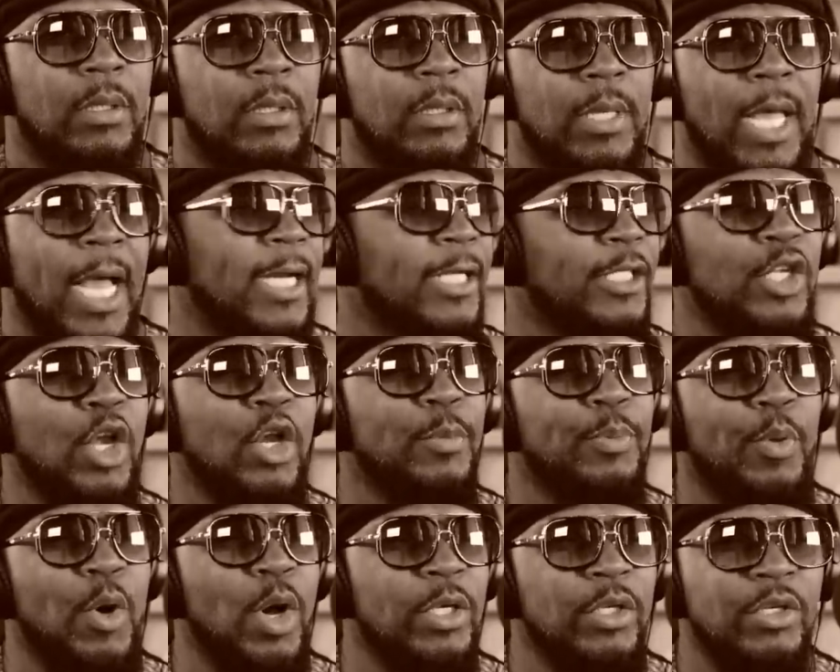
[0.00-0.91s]
At a certain
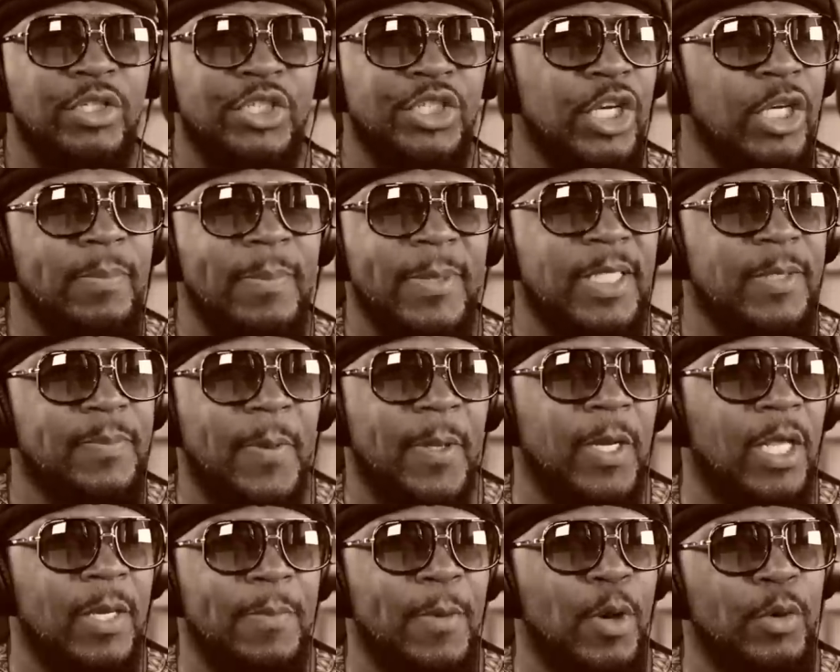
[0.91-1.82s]
point, you shouldn't be
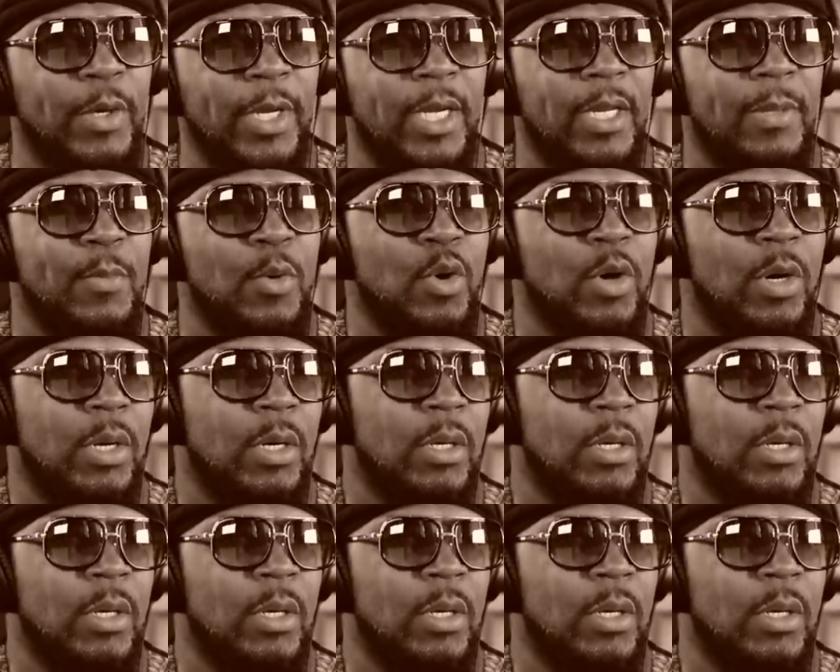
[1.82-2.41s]
spilling milk anymore.